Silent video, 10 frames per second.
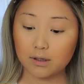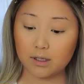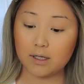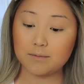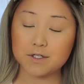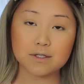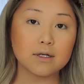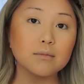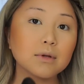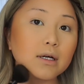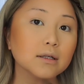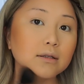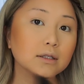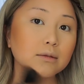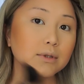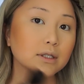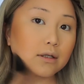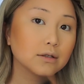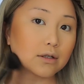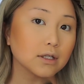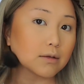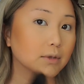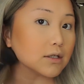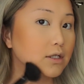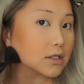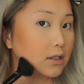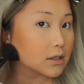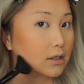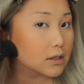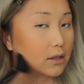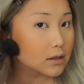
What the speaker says: Then I'm just gonna apply a little bit underneath my chin.